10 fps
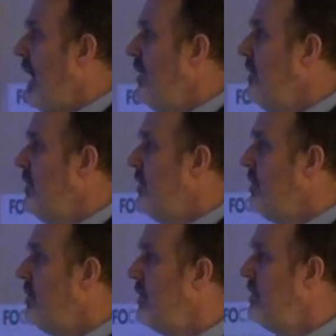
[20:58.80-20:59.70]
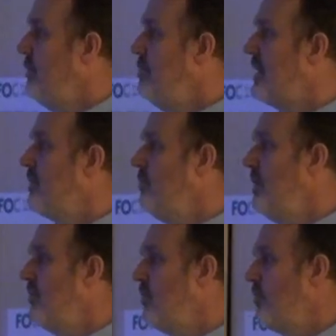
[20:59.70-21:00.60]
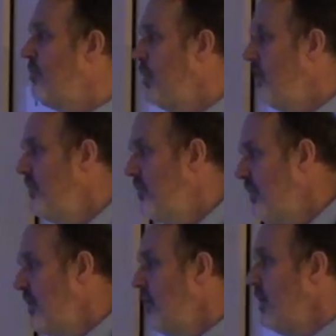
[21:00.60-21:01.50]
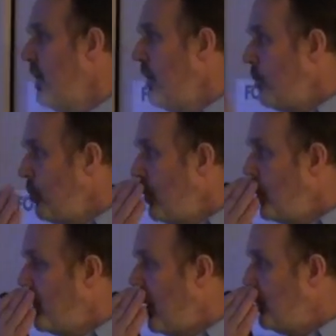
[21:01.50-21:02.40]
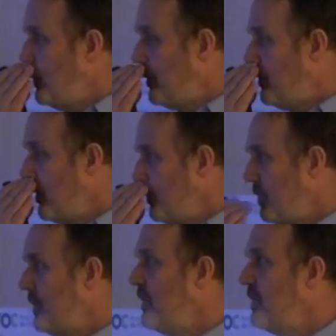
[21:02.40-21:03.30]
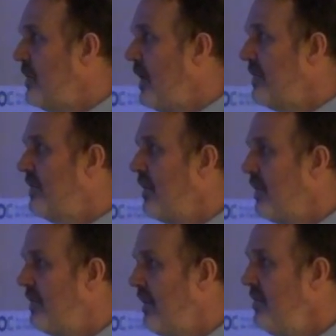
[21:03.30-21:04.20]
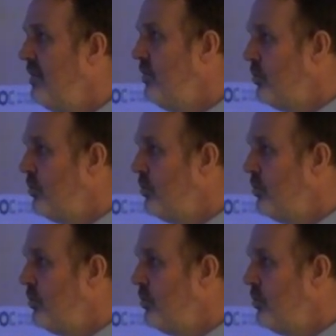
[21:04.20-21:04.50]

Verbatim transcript: And the maximum level of points um, now we determine at 10